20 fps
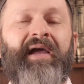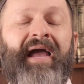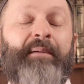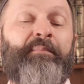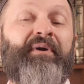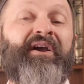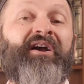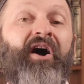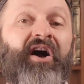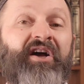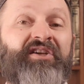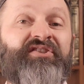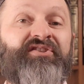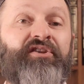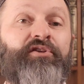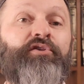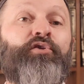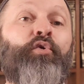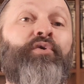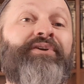And because
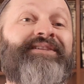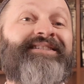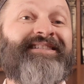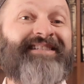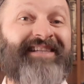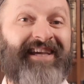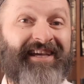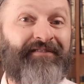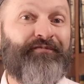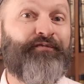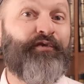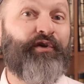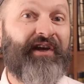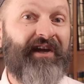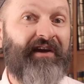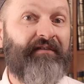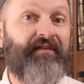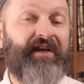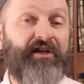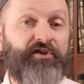the Lord did
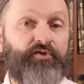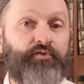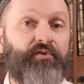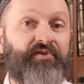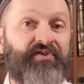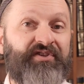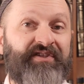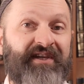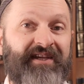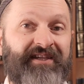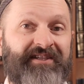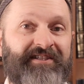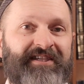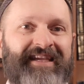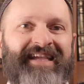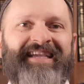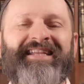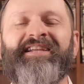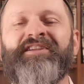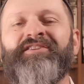forgive Israel's sins,
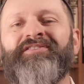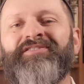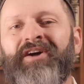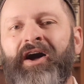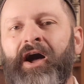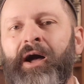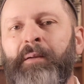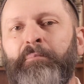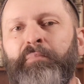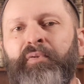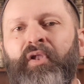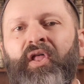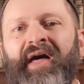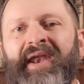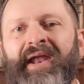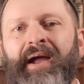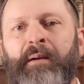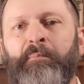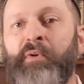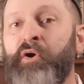he did not
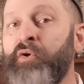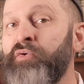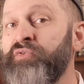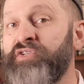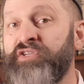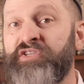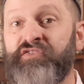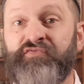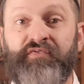blot out Moses